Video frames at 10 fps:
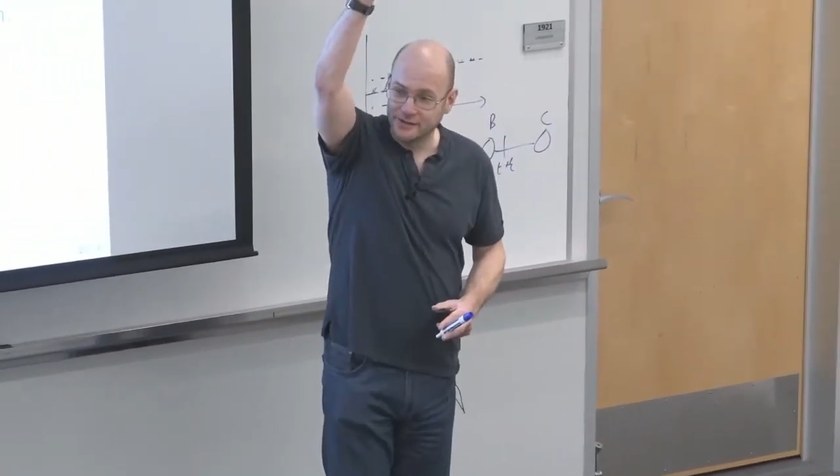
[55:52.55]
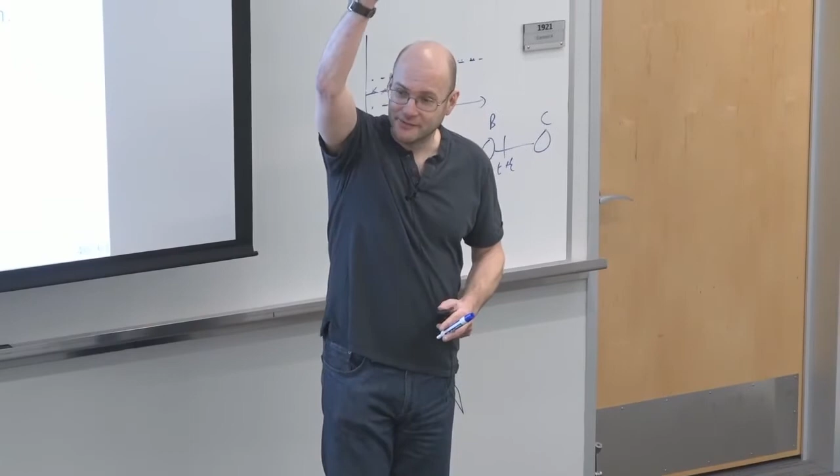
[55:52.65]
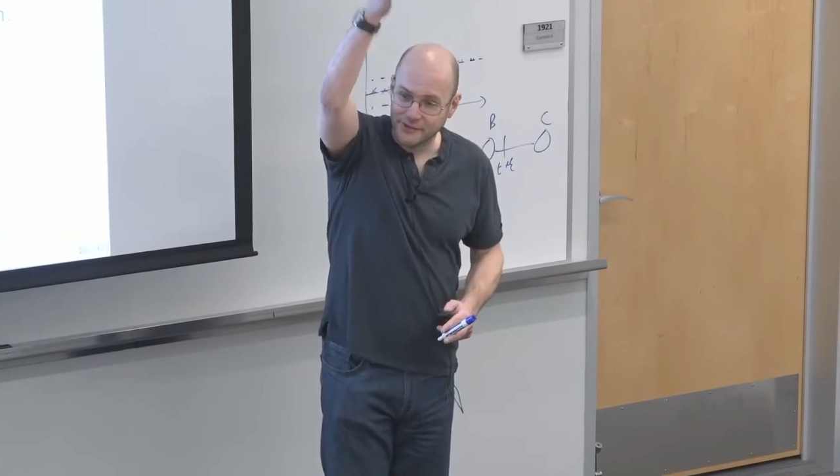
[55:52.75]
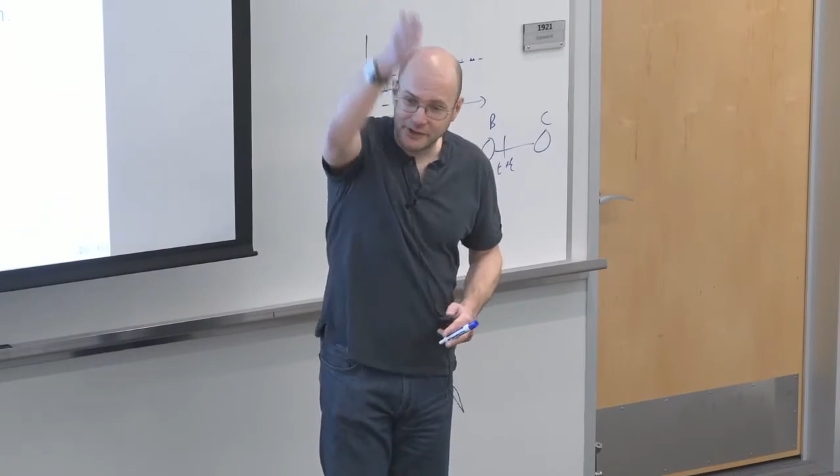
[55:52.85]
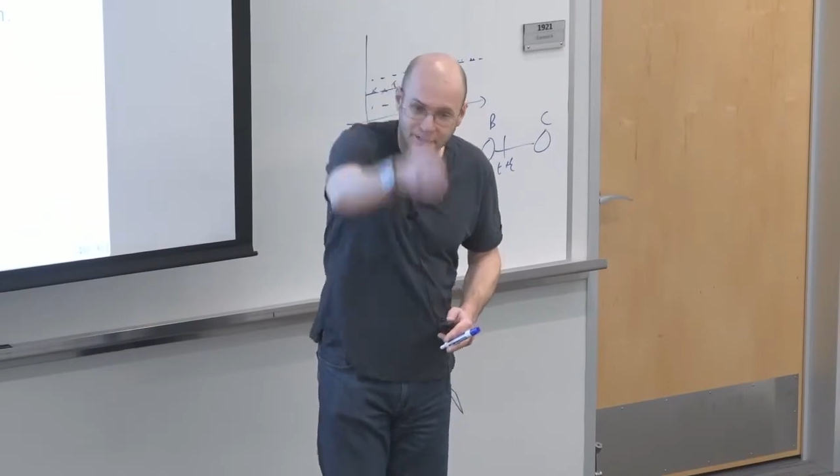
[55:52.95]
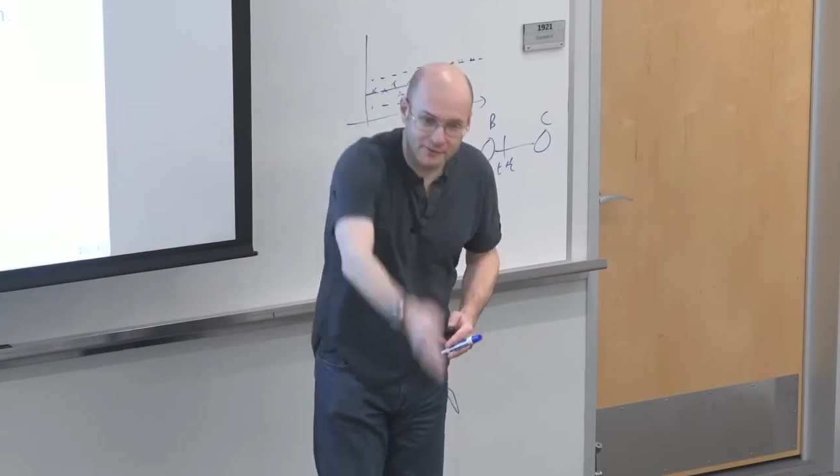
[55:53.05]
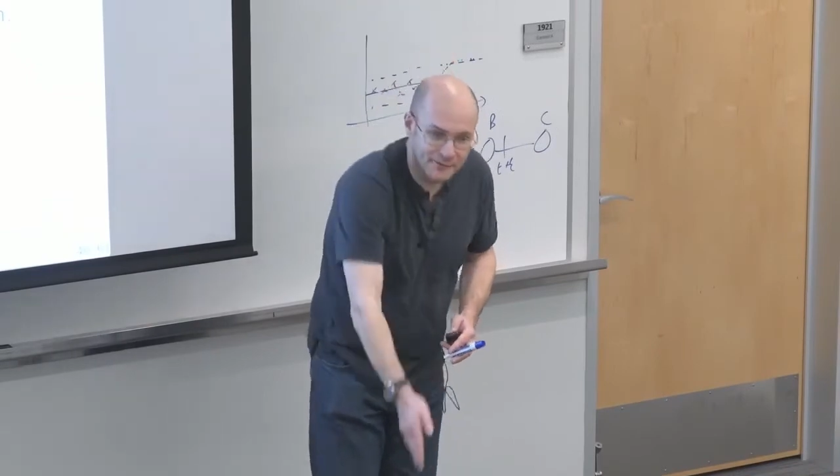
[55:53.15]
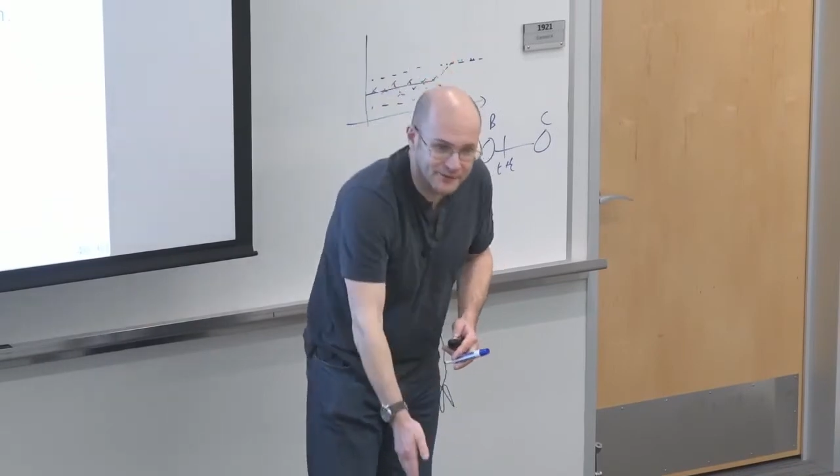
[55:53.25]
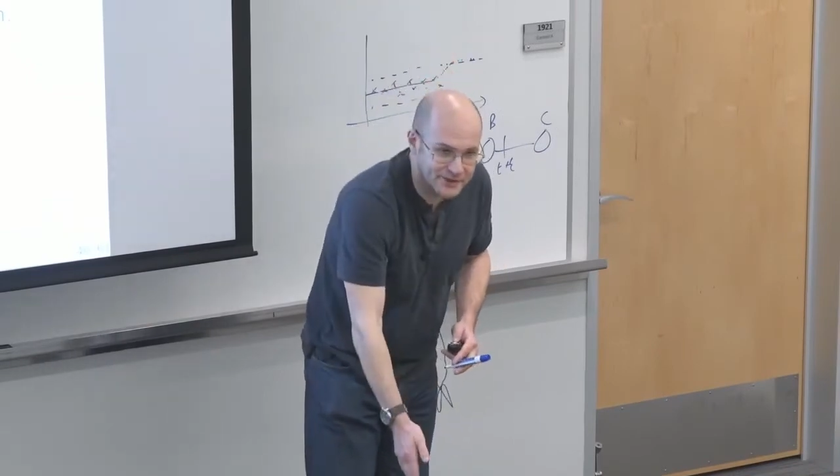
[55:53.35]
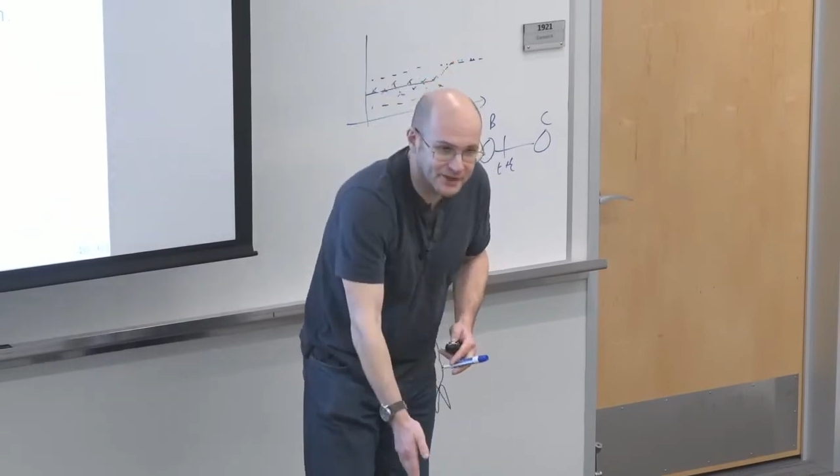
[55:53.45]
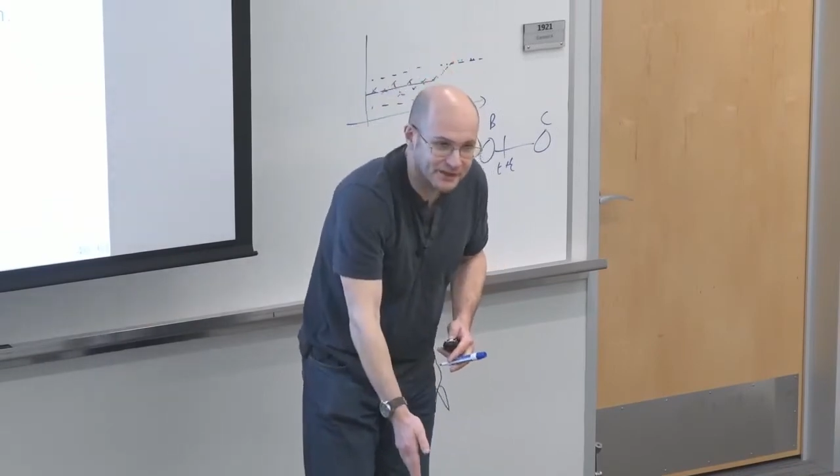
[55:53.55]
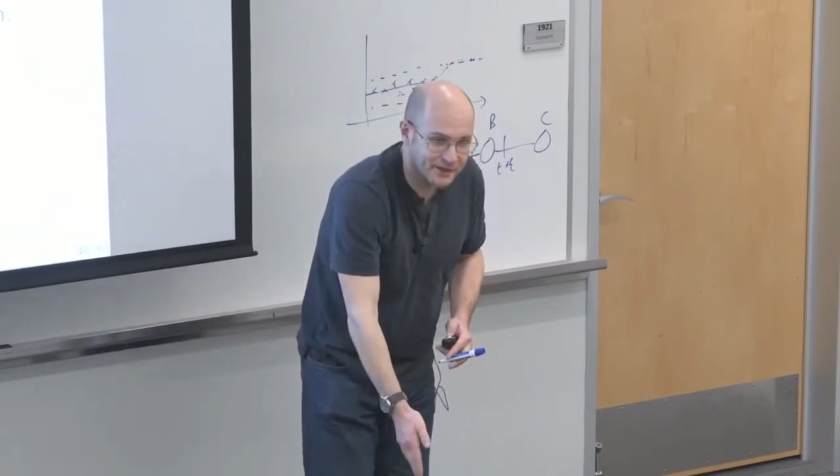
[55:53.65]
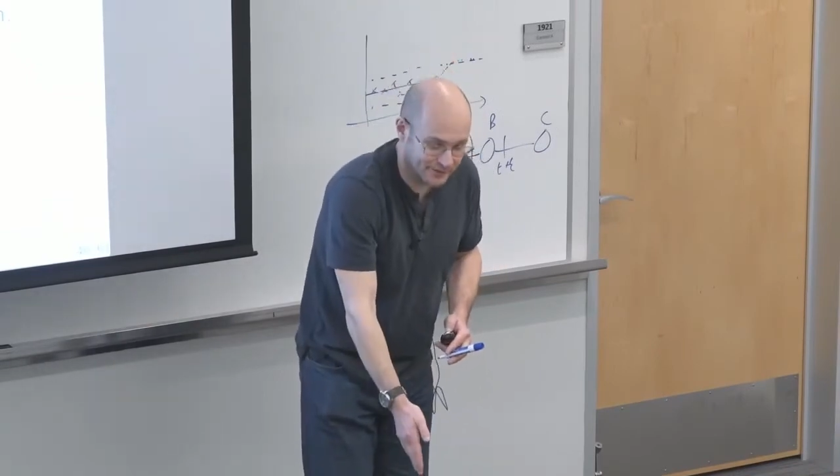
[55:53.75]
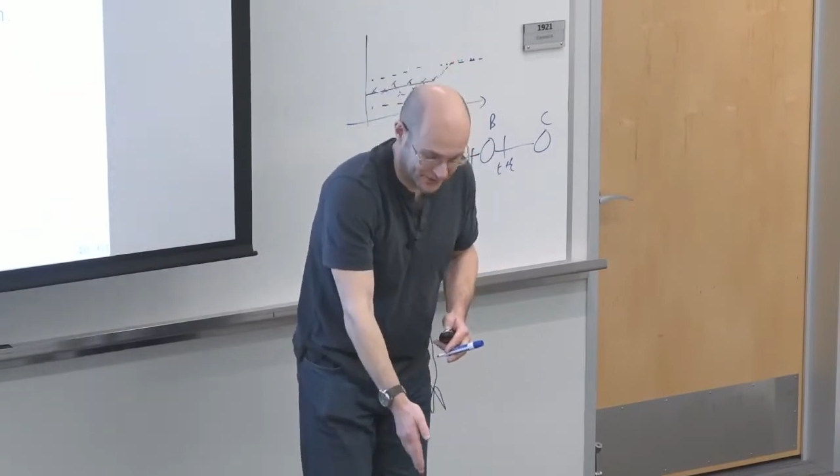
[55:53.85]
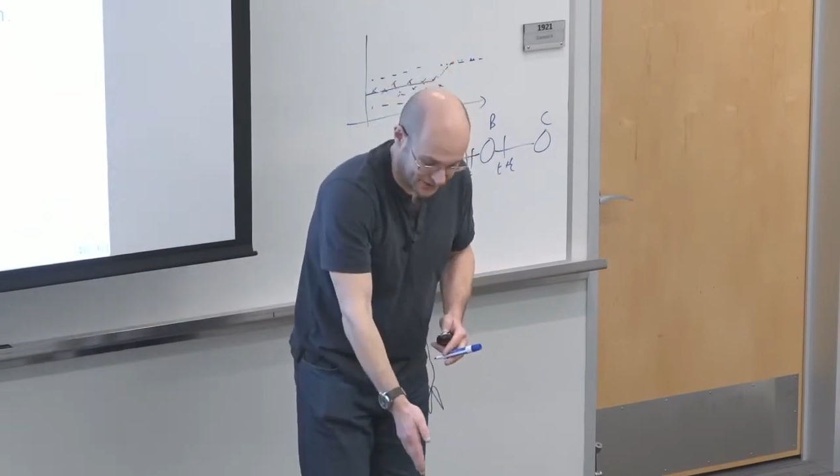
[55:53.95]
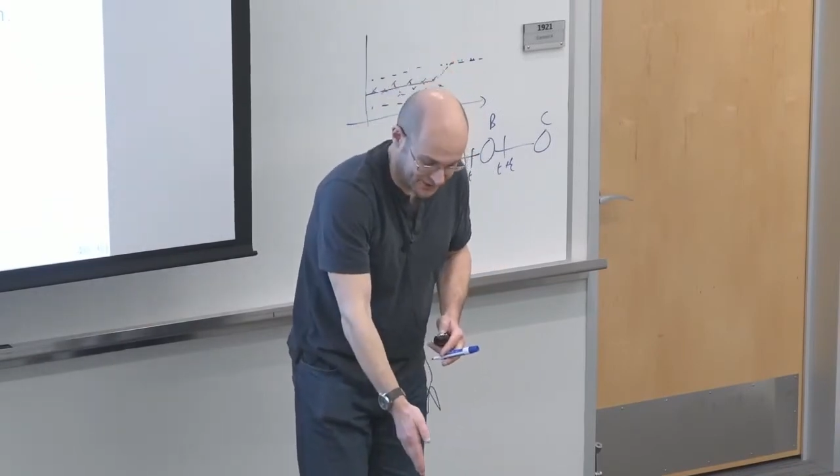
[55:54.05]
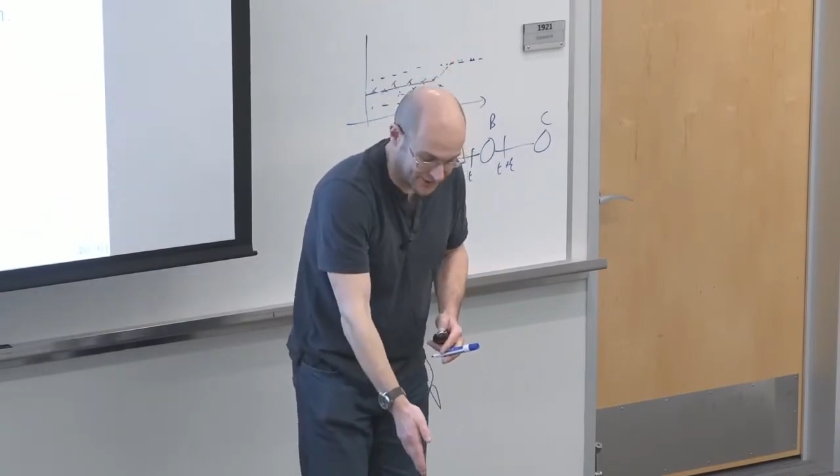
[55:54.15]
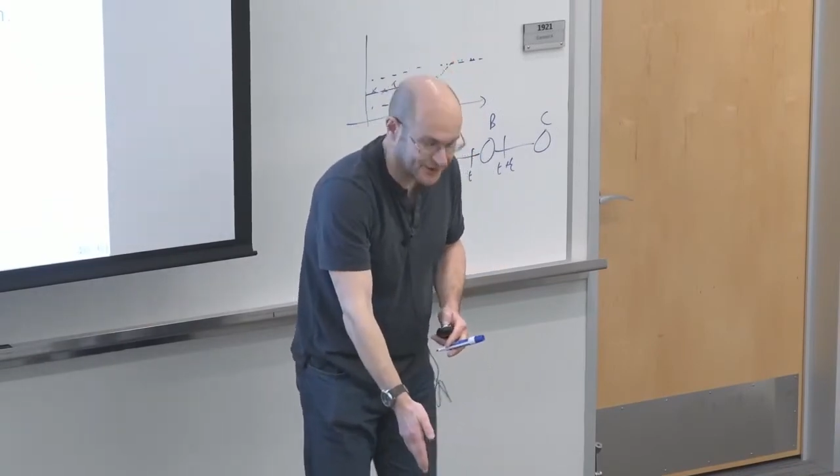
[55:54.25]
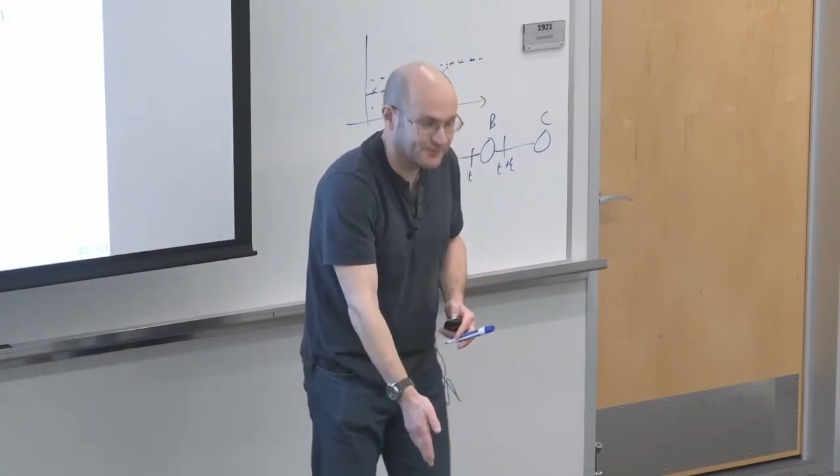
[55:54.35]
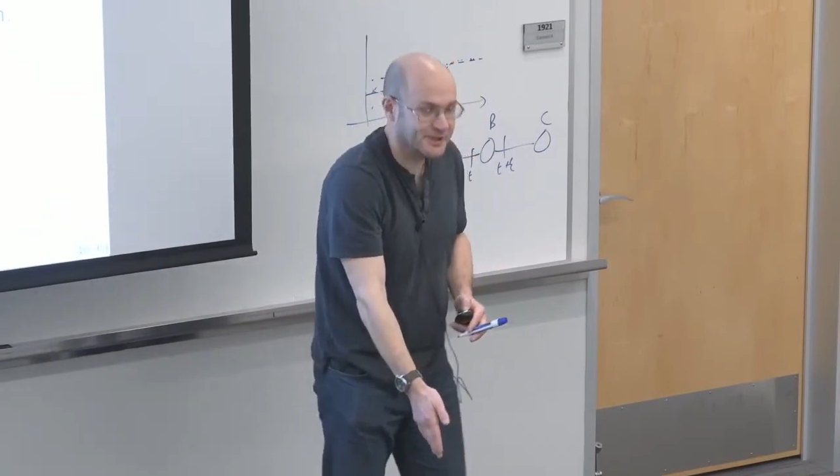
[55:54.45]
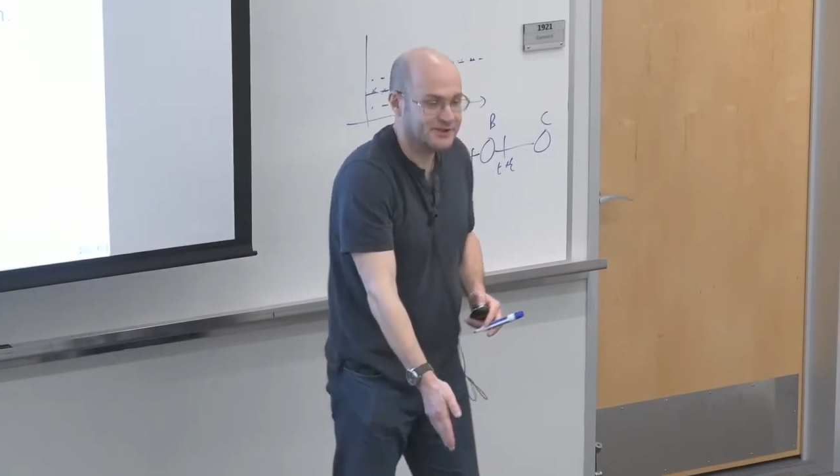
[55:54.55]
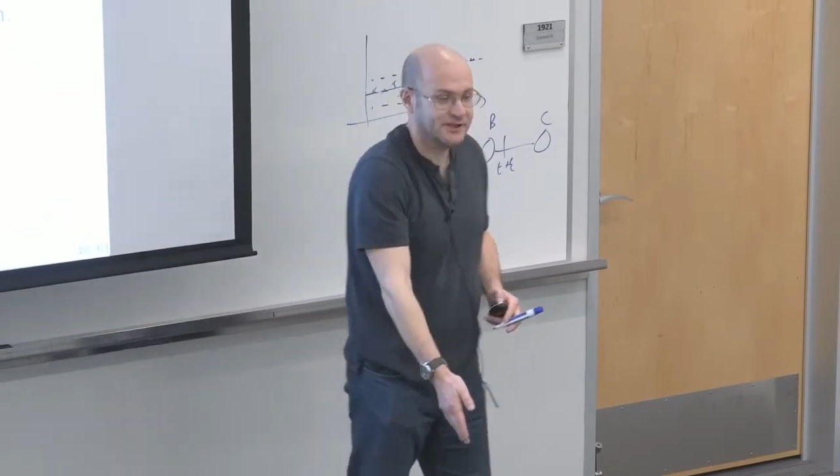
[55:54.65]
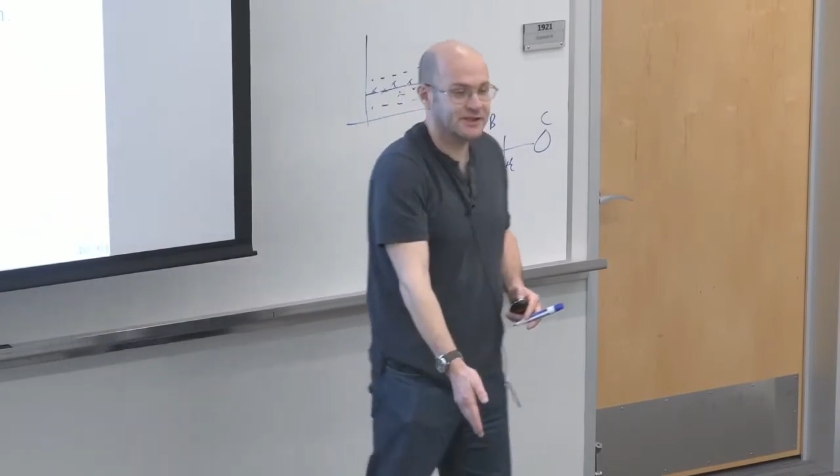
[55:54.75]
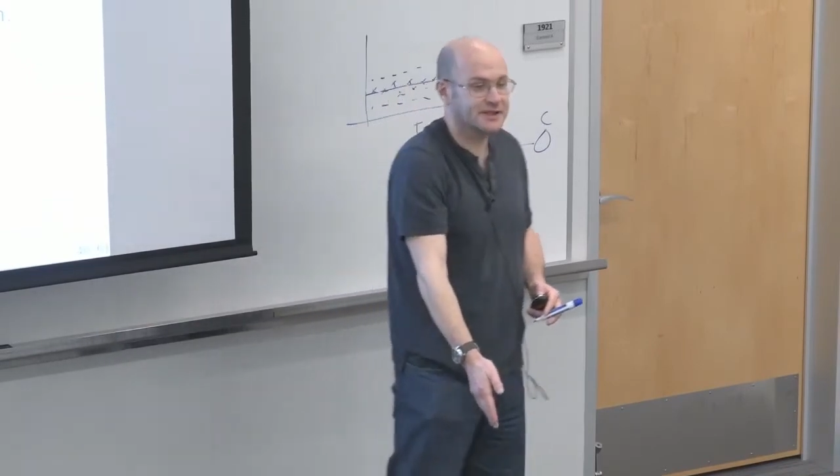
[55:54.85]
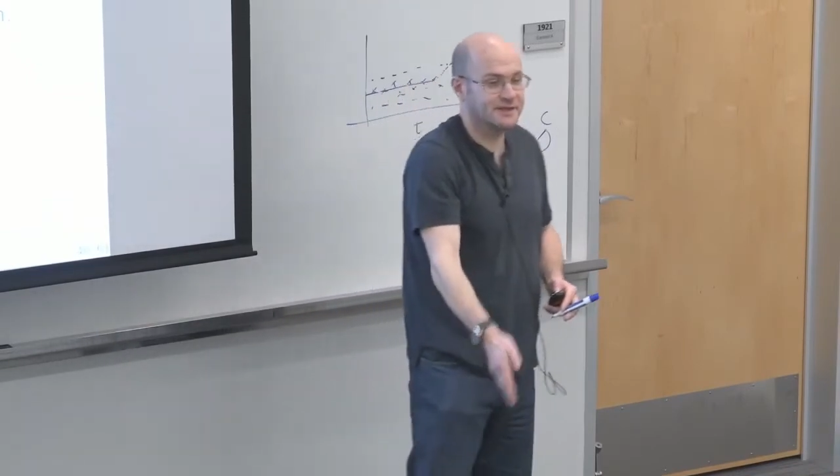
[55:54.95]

If the column of a, of a transition matrix,